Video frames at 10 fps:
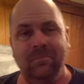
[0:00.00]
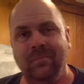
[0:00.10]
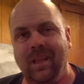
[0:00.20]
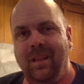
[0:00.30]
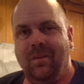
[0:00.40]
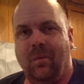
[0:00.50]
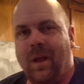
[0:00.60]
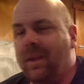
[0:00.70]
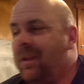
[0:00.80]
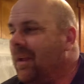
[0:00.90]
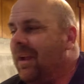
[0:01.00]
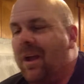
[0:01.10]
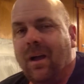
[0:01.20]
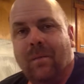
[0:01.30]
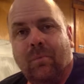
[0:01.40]
Either way,
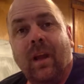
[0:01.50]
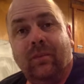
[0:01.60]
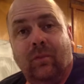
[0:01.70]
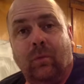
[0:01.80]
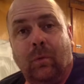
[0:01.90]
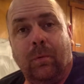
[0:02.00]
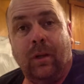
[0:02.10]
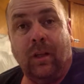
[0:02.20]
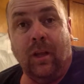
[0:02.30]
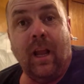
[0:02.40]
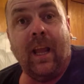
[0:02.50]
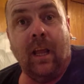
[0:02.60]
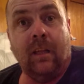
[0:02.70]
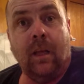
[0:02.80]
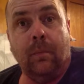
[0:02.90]
prices were pretty good. I
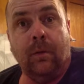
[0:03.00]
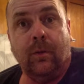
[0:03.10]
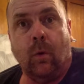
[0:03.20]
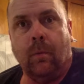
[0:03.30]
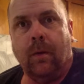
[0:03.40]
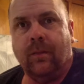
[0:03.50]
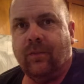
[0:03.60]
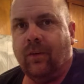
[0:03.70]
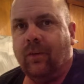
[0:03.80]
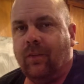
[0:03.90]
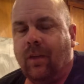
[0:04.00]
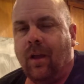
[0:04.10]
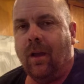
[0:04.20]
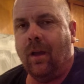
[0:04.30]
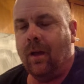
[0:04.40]
got a couple of doorbusters.
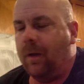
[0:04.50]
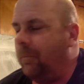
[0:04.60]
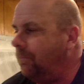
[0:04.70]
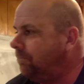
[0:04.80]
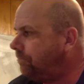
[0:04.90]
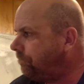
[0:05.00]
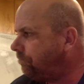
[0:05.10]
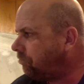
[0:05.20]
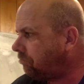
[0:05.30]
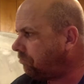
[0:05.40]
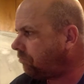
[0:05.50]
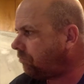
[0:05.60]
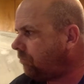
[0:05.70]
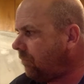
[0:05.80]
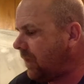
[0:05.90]
Found
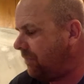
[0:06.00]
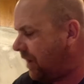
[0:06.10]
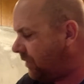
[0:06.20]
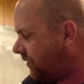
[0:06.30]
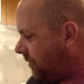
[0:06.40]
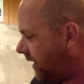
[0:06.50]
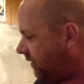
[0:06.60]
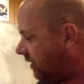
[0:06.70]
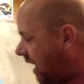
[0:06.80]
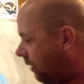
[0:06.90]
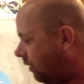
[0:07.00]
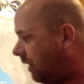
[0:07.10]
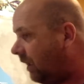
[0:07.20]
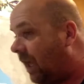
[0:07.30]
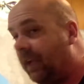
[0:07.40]
some things that I
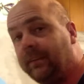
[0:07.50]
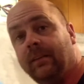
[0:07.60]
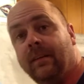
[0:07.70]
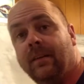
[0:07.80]
really liked.